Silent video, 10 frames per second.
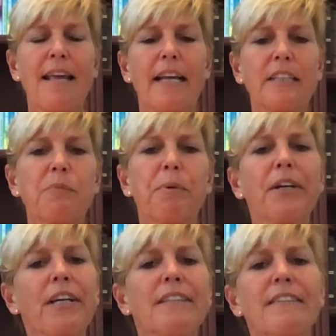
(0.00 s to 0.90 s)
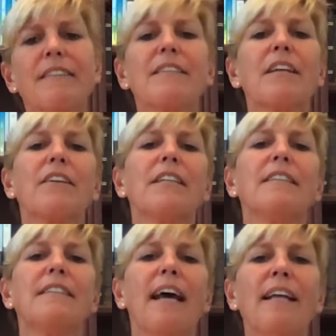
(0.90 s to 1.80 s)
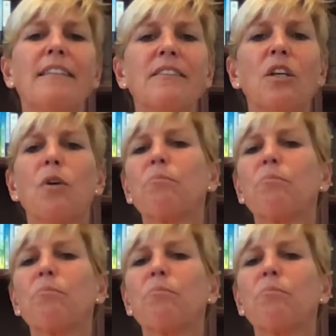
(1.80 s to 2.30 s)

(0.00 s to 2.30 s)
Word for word: Experiences that are intense,